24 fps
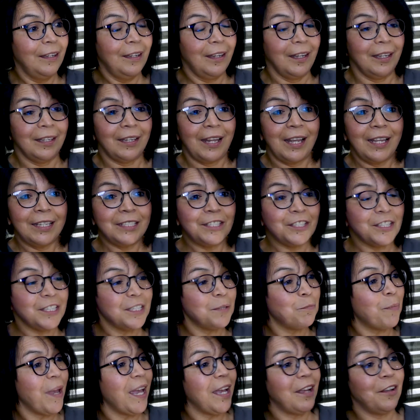And I
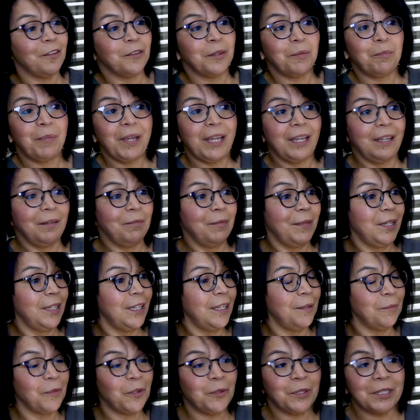just pound the pavement. And
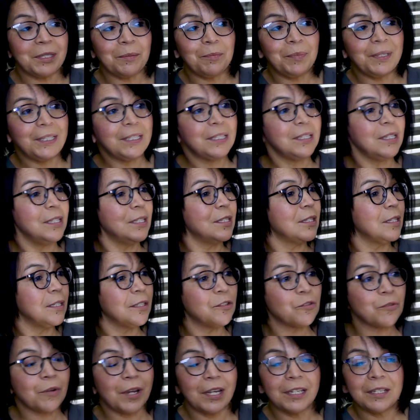I'm going to businesses,
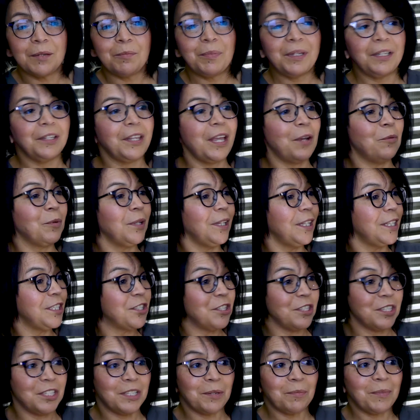trying to build that
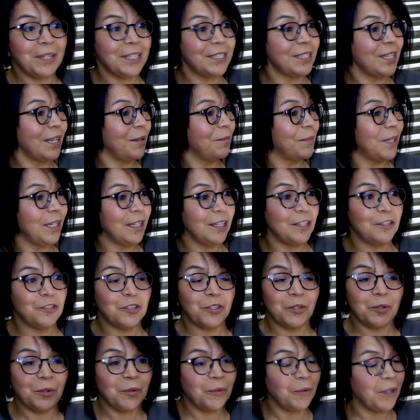relationship. The same thing as
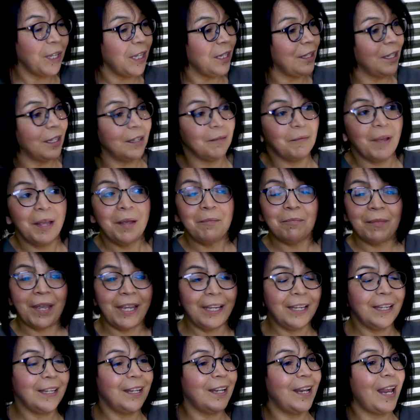you, making
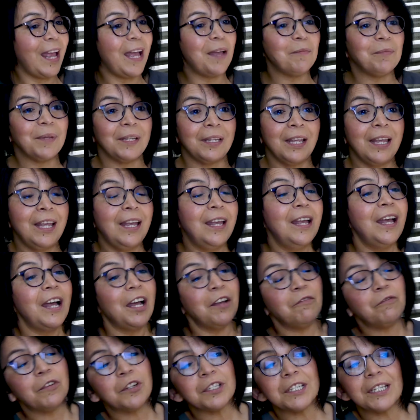it happen.
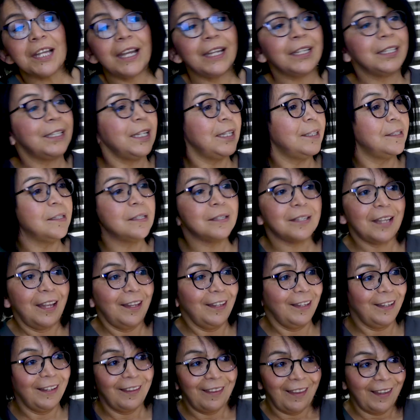Unfortunately, I didn't sell
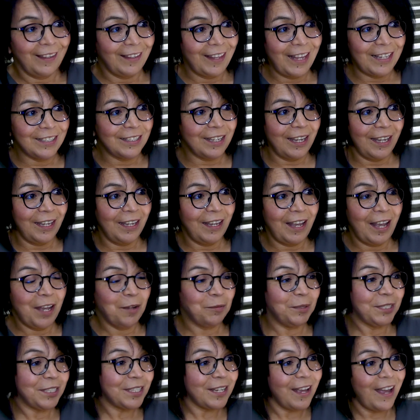anything that day. I
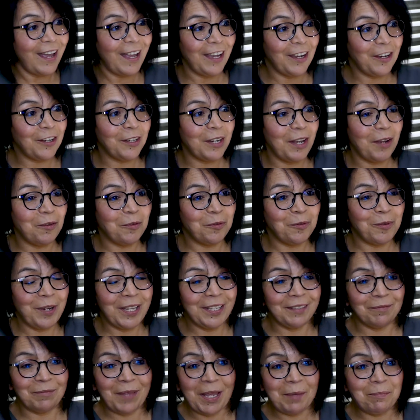was tired. I
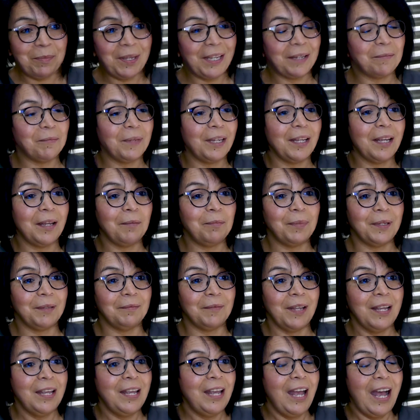went, they picked me up,
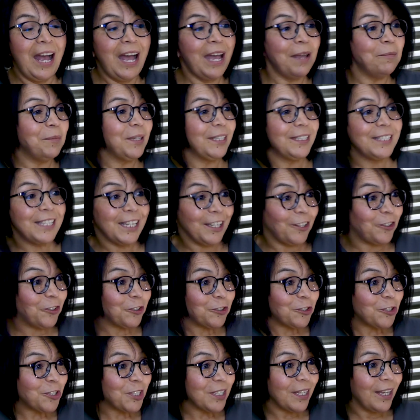and I'm in
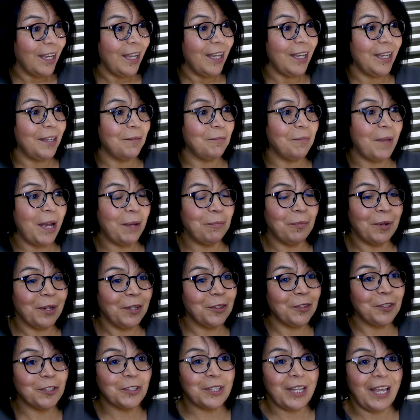tears. And my
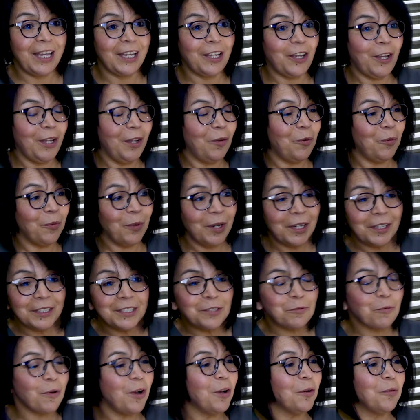brother's like, what
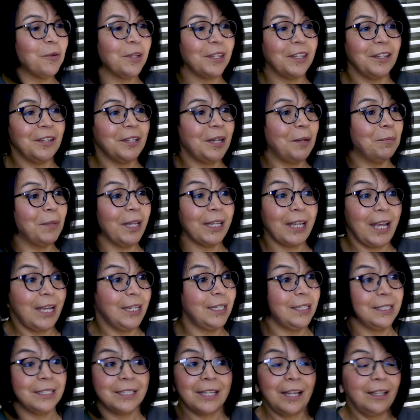is wrong with you? And I'm like, I
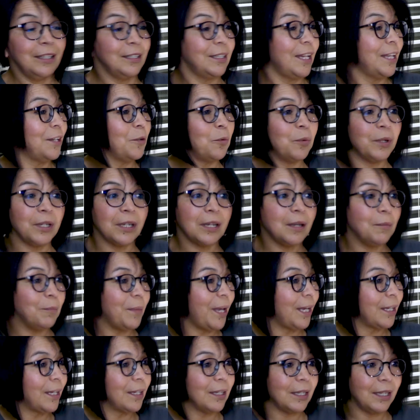didn't sell and I don't want to come
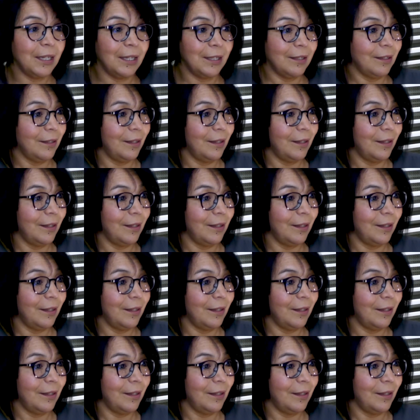back again.